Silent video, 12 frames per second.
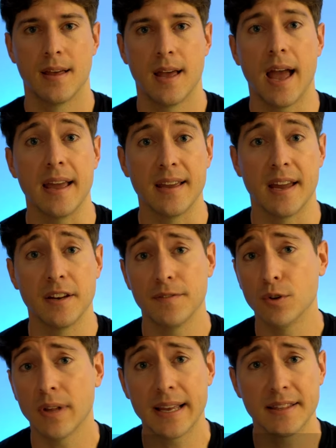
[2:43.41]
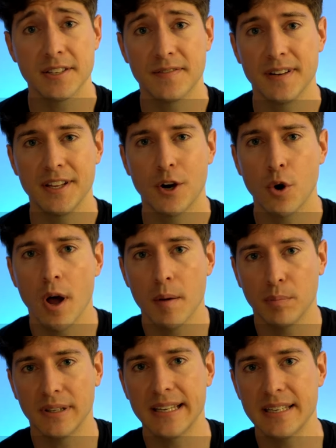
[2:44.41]
Hey, and if you like this video,
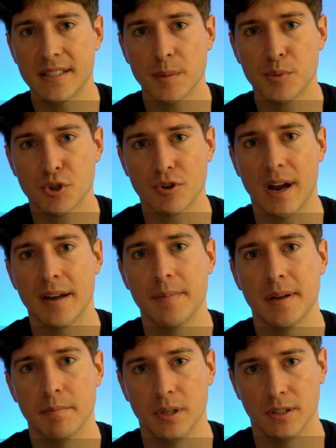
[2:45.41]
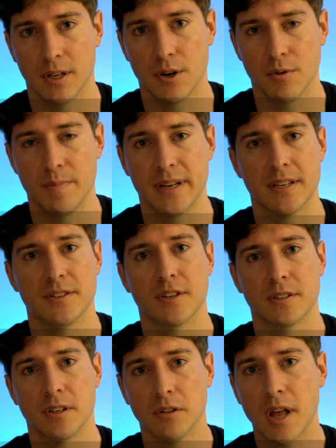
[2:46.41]
please subscribe below because
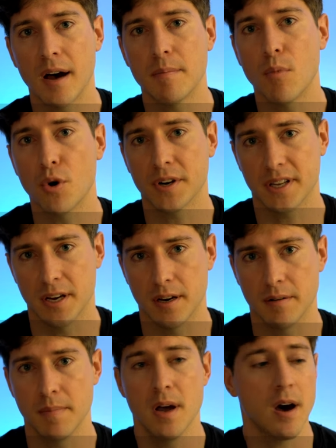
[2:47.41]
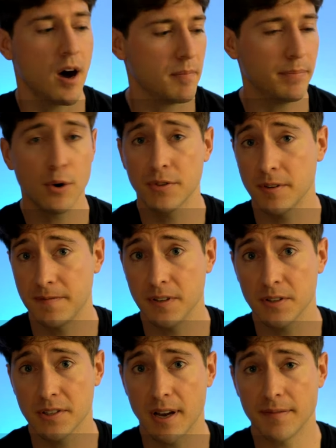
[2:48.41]
there's a lot more to come on both the
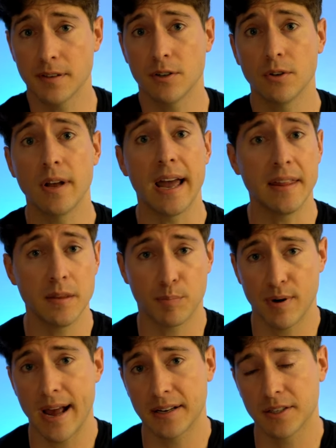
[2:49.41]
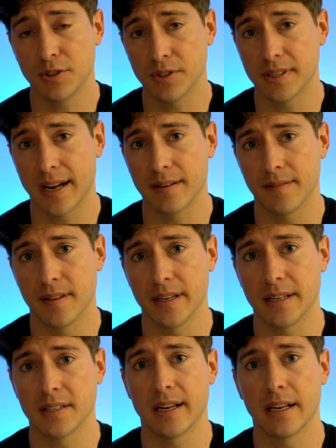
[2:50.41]
philosophical and the practical side of
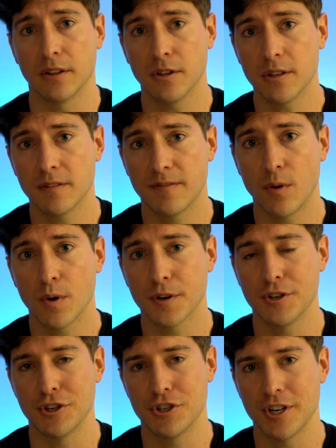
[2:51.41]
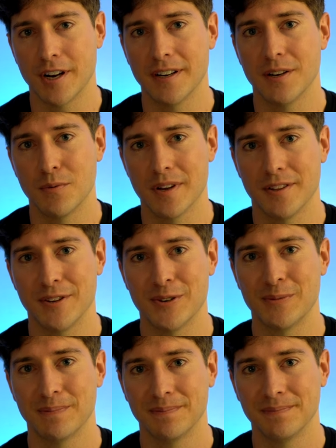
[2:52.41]
things. And I look forward to sharing it with
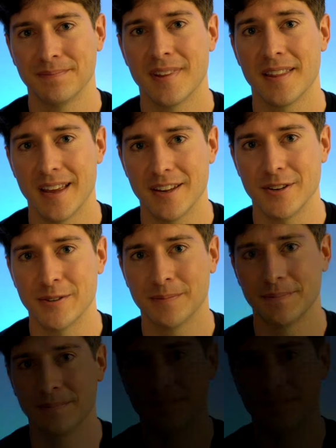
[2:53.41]
you. Thank you.